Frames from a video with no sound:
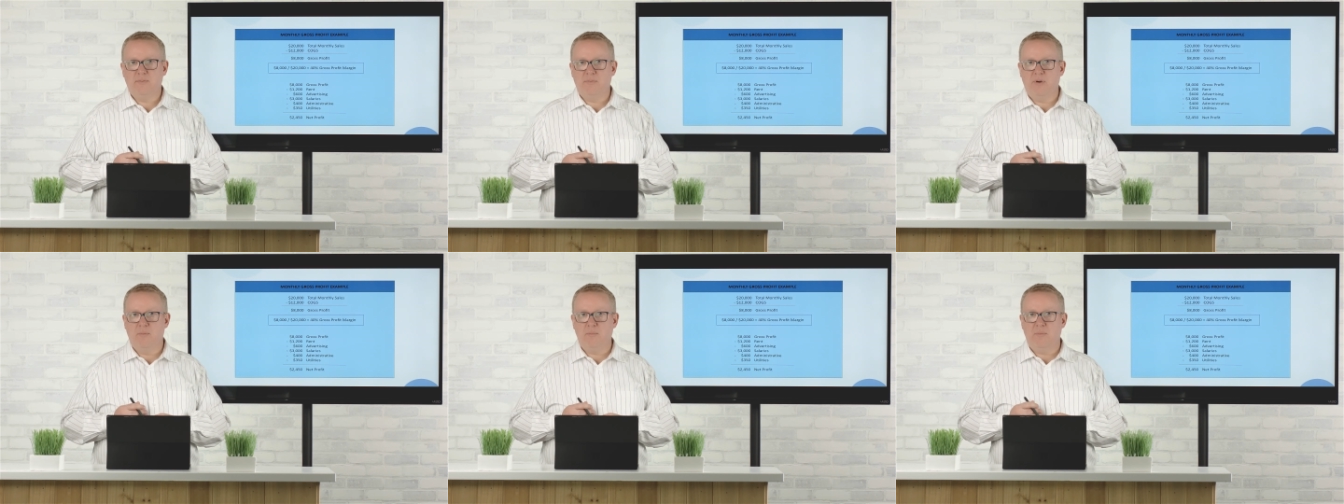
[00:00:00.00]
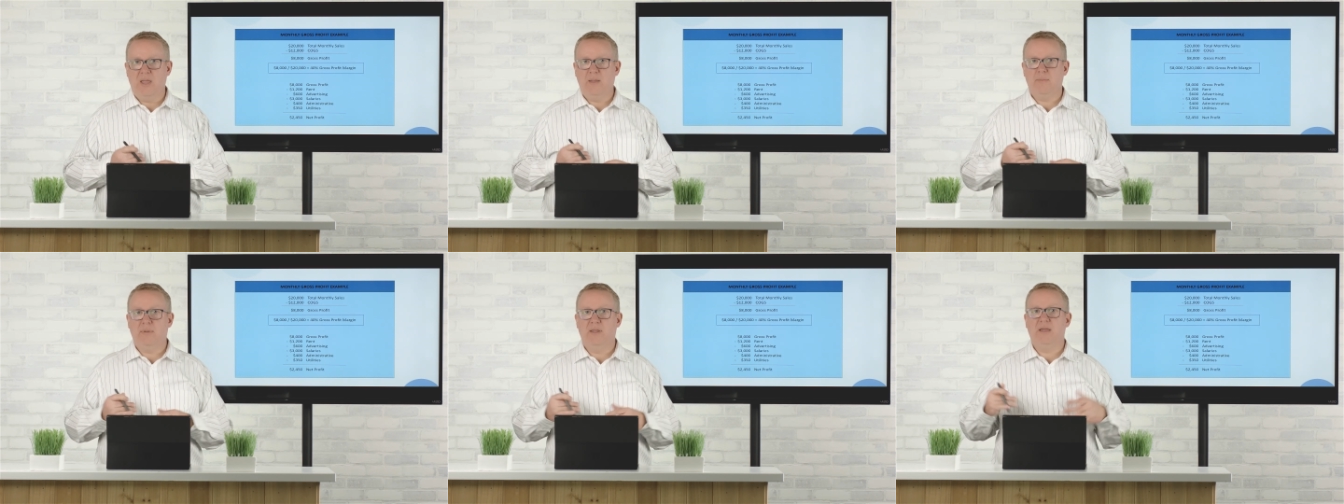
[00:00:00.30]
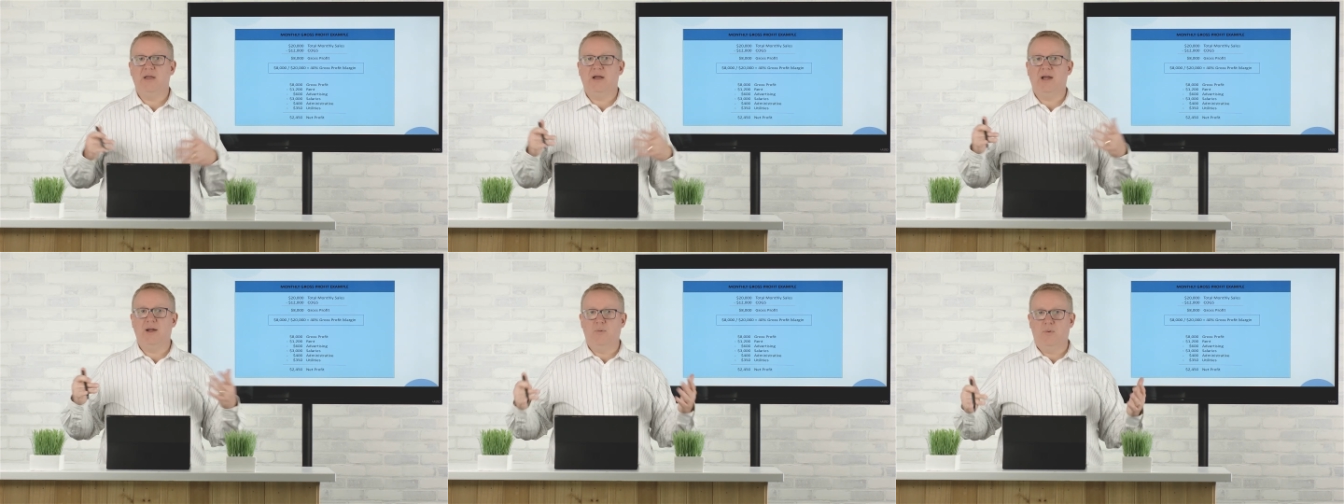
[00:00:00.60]
but
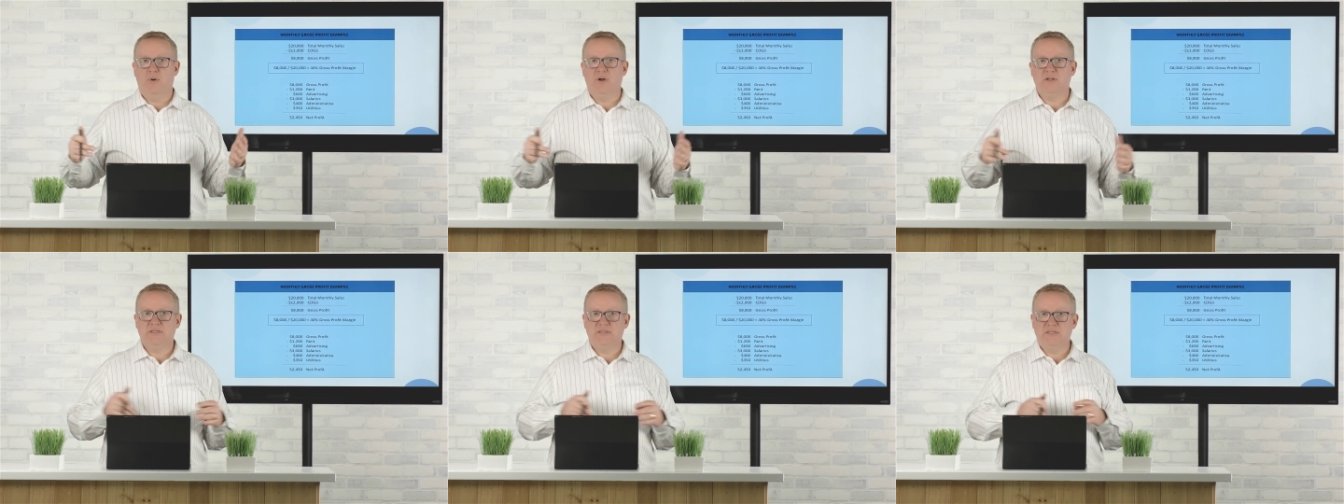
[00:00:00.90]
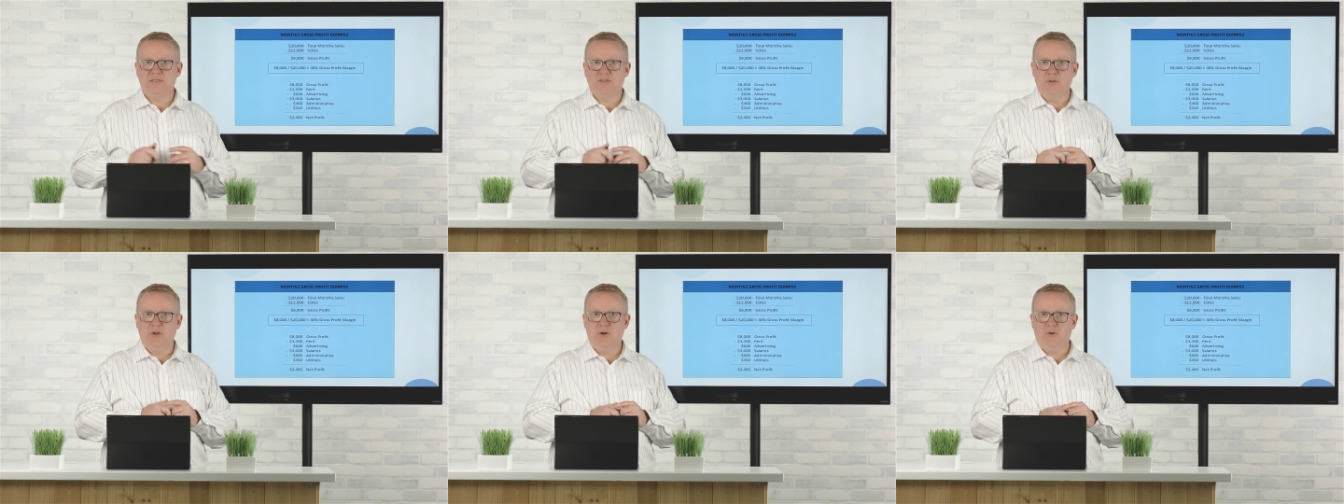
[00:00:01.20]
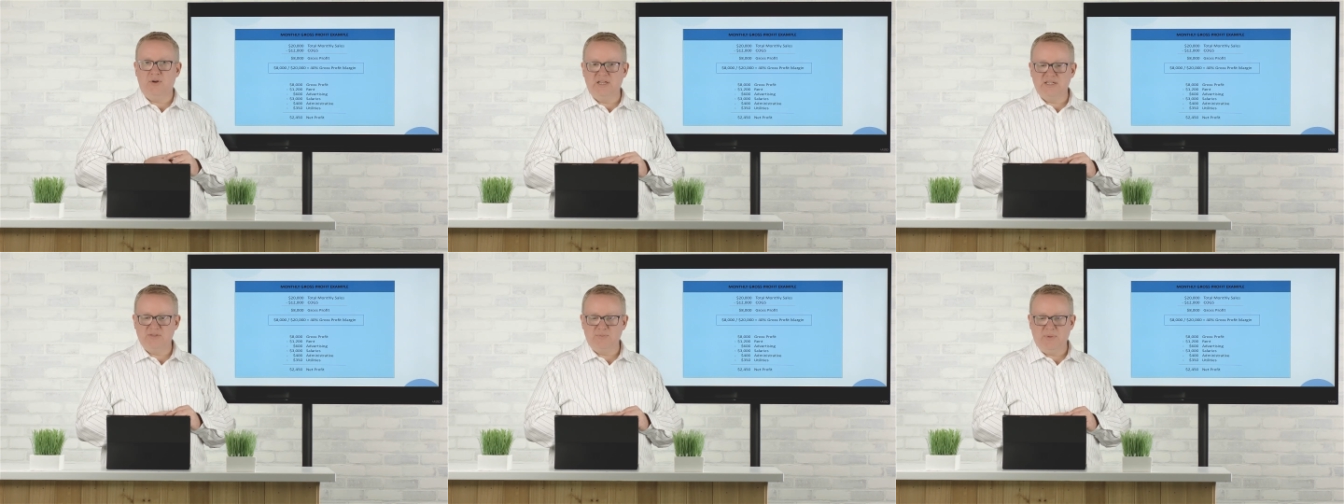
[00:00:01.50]
maybe I want to
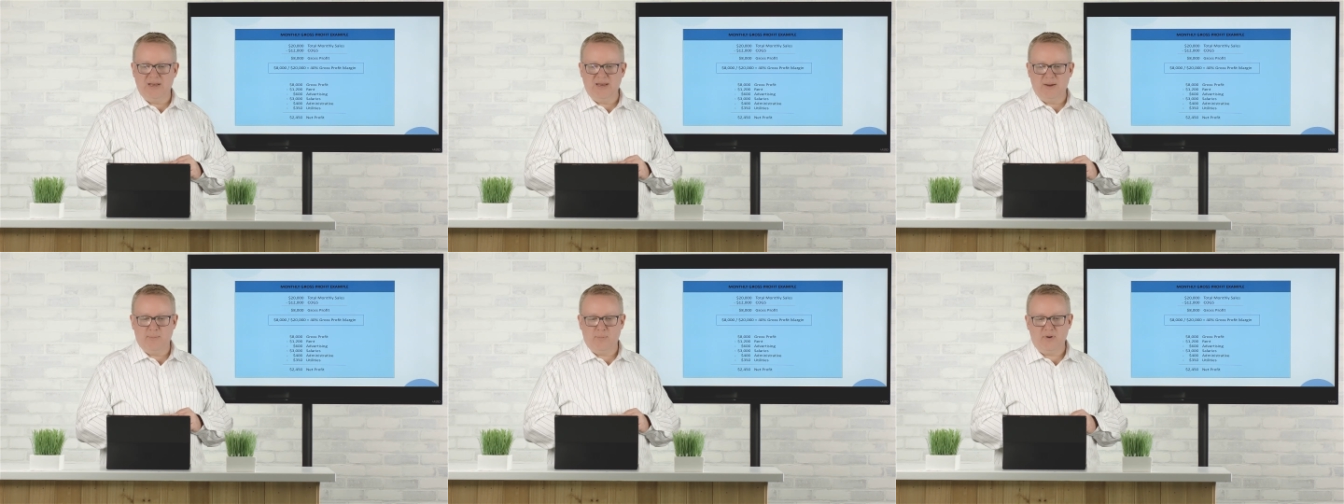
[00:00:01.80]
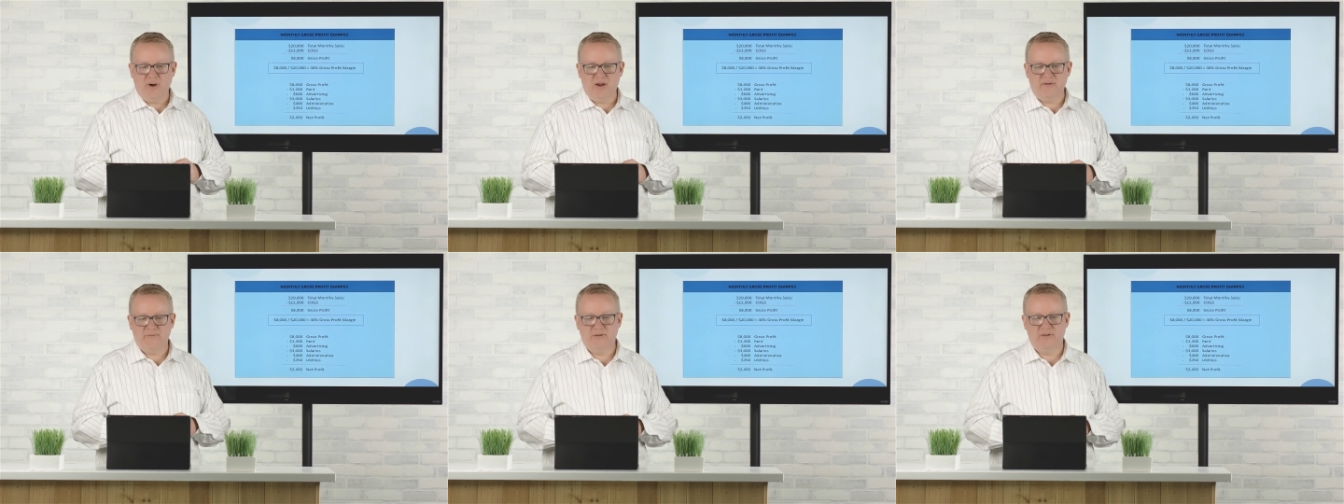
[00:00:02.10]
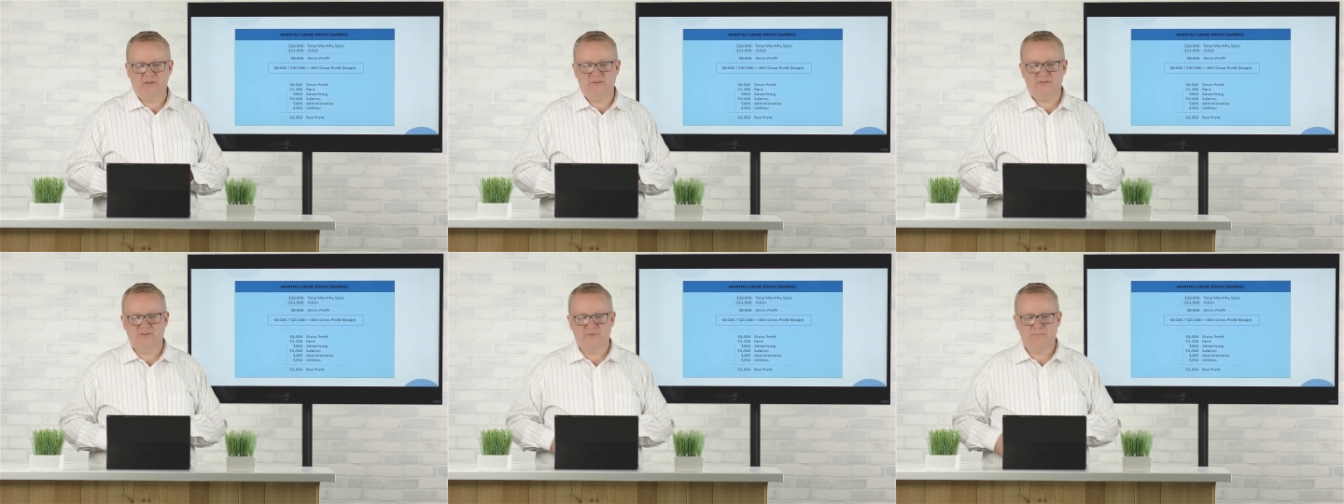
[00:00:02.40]
increase my net
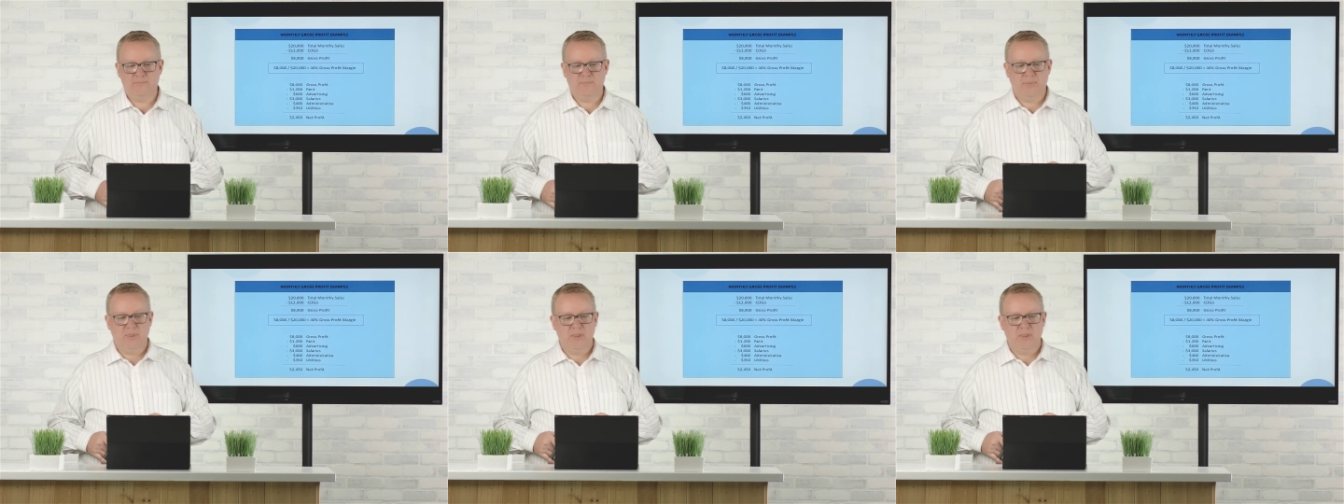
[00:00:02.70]
profits.